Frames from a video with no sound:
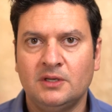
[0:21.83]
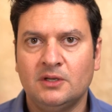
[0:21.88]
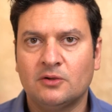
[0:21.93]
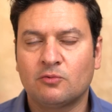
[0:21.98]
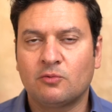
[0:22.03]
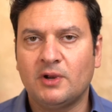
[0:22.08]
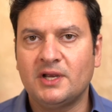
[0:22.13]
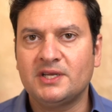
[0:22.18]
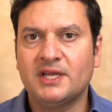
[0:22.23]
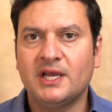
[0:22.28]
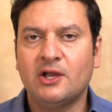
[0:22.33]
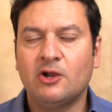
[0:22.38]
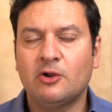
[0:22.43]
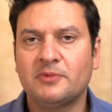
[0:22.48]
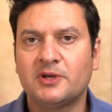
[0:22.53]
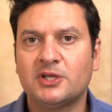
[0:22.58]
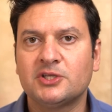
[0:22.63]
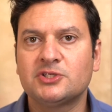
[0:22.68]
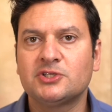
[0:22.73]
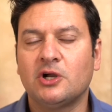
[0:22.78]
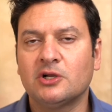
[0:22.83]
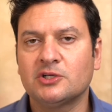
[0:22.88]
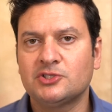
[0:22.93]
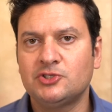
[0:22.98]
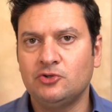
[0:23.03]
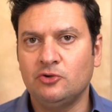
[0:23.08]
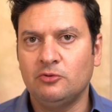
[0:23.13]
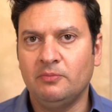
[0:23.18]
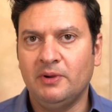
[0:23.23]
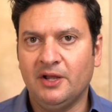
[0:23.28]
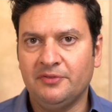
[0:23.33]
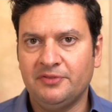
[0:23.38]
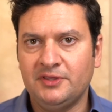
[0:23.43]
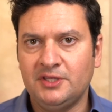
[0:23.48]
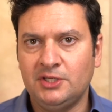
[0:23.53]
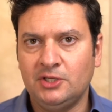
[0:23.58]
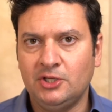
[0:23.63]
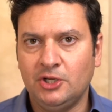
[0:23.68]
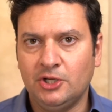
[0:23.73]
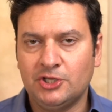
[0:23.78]
Right now I'm going to talk to you about
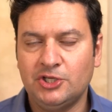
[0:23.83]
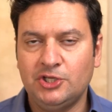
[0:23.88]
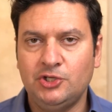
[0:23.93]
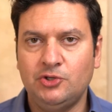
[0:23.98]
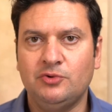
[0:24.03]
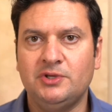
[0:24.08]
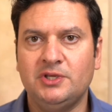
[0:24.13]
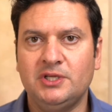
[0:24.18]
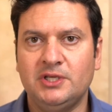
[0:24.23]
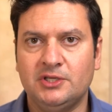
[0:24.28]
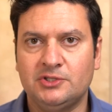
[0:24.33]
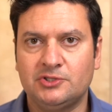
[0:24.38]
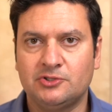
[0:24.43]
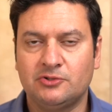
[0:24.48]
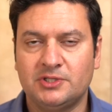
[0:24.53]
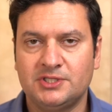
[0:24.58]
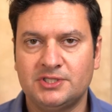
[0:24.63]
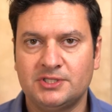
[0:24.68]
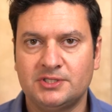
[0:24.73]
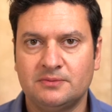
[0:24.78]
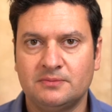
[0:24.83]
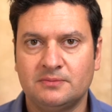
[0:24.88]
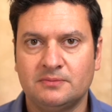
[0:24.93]
the acute knee injuries.